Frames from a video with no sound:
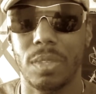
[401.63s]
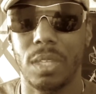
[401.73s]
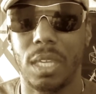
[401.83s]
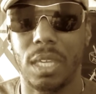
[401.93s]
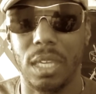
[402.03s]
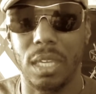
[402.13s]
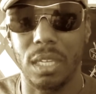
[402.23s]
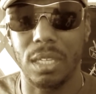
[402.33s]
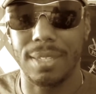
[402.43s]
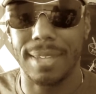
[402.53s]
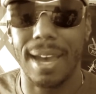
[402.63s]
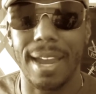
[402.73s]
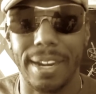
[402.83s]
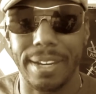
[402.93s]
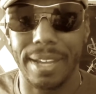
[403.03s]
he
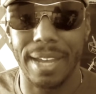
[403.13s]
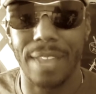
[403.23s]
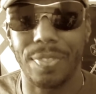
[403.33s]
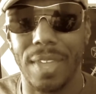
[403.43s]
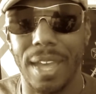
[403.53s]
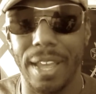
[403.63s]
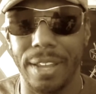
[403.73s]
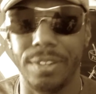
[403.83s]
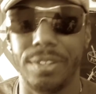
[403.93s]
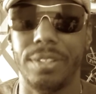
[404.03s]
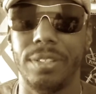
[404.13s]
died at the end.